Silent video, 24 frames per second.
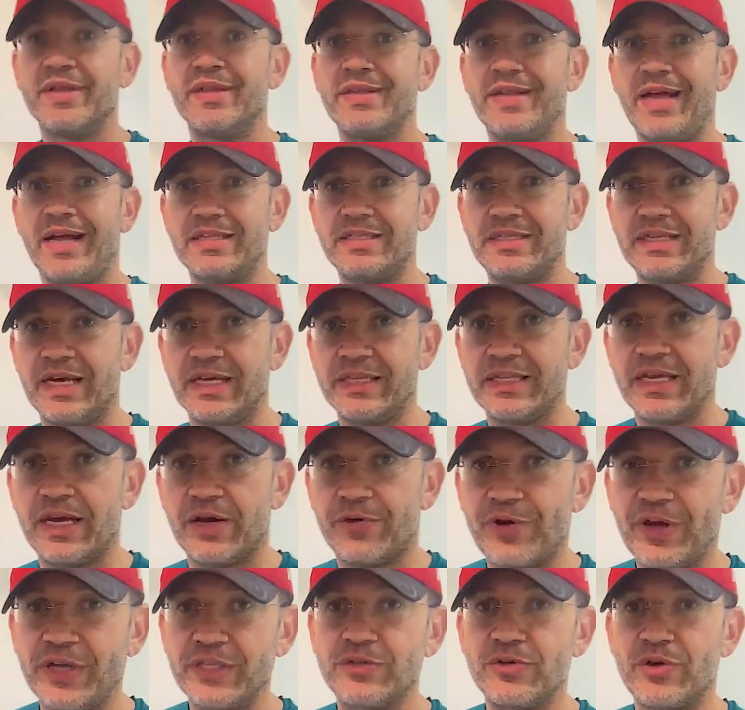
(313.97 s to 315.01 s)
That's the idea,
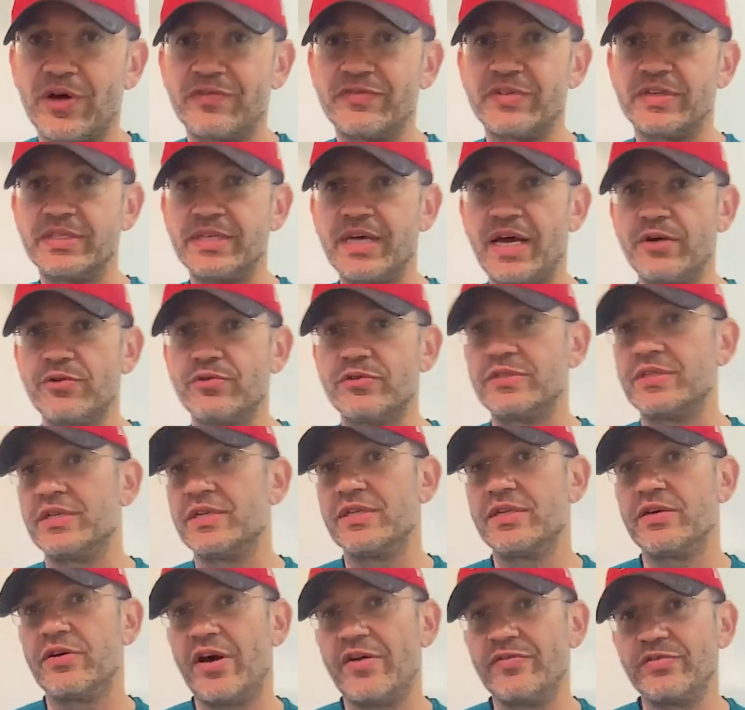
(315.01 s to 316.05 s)
right? You have the
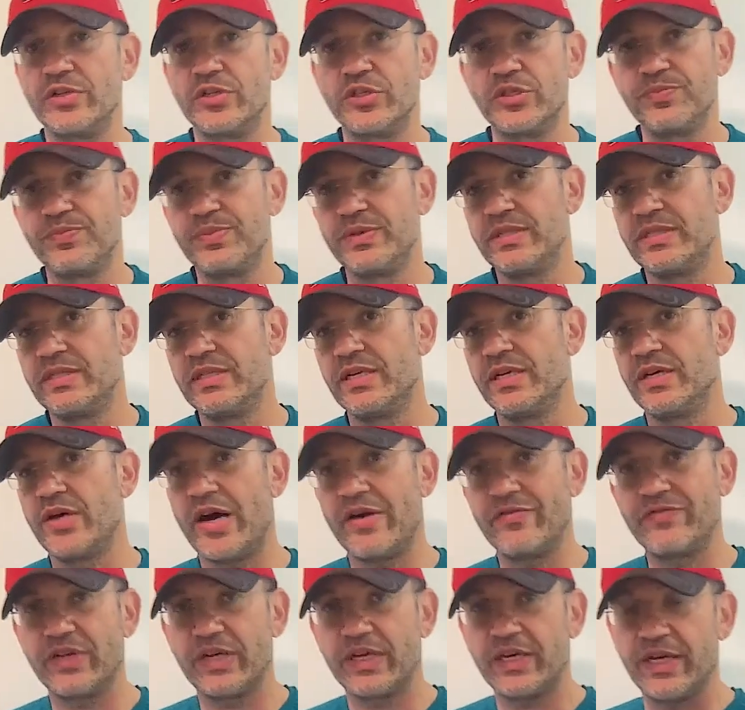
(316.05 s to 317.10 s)
tyrosine, you have the GPC, you
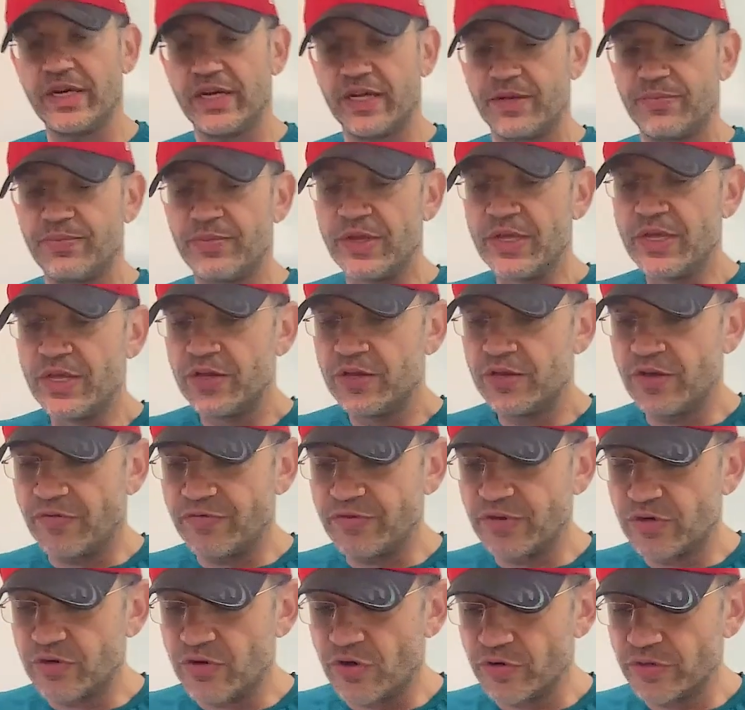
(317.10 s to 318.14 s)
have the kelp, you have
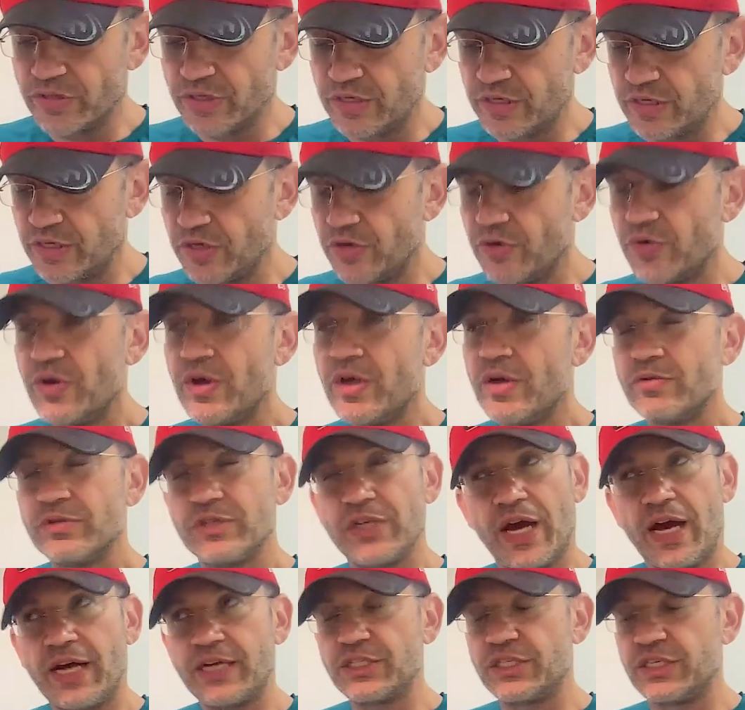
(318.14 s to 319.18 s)
the Cognicue, which
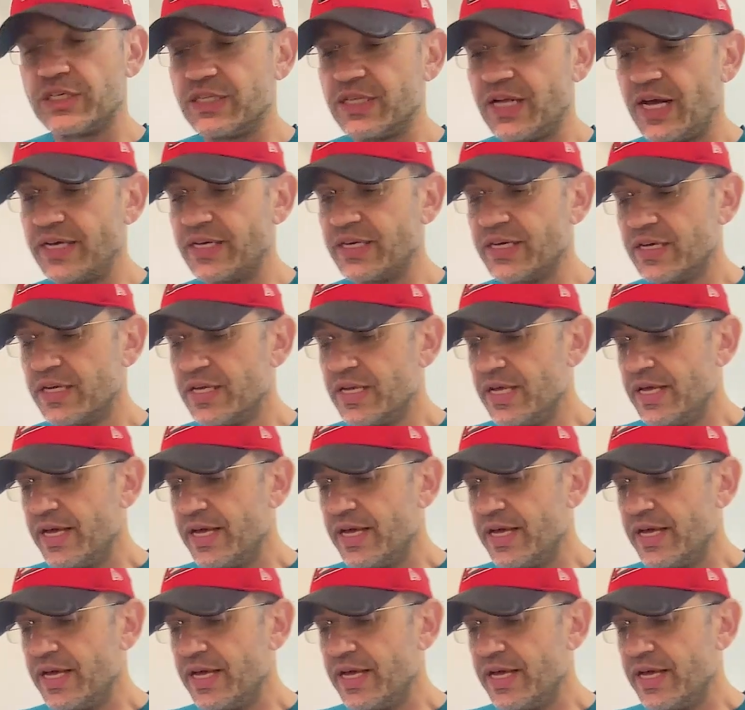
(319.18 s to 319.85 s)
I actually like.